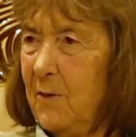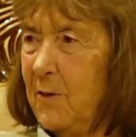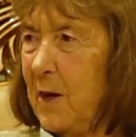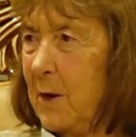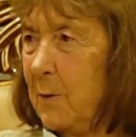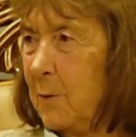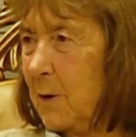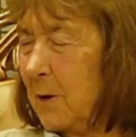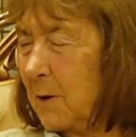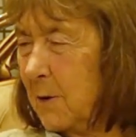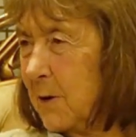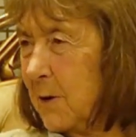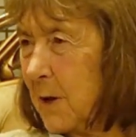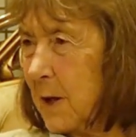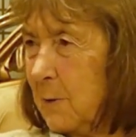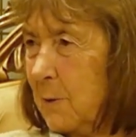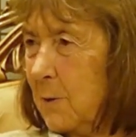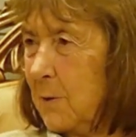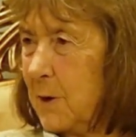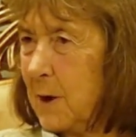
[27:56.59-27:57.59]
They were
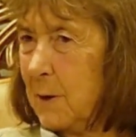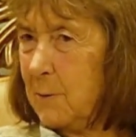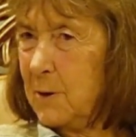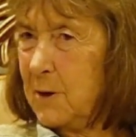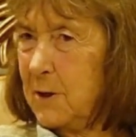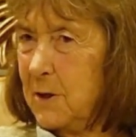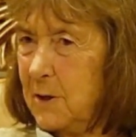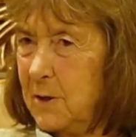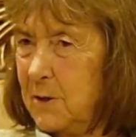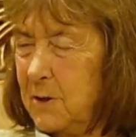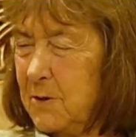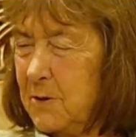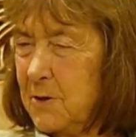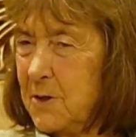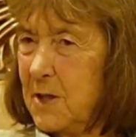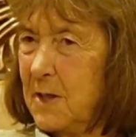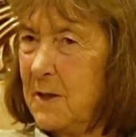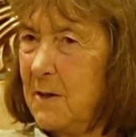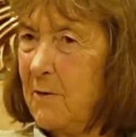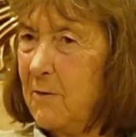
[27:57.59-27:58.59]

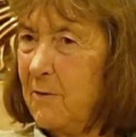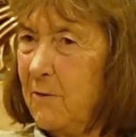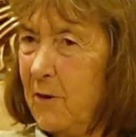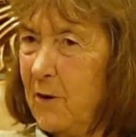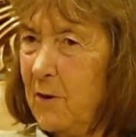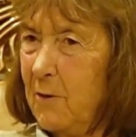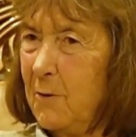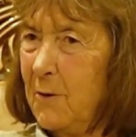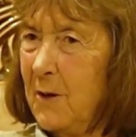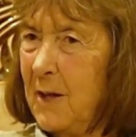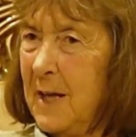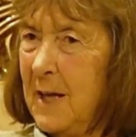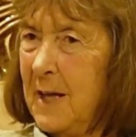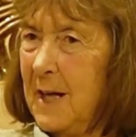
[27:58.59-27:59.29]
using their phone,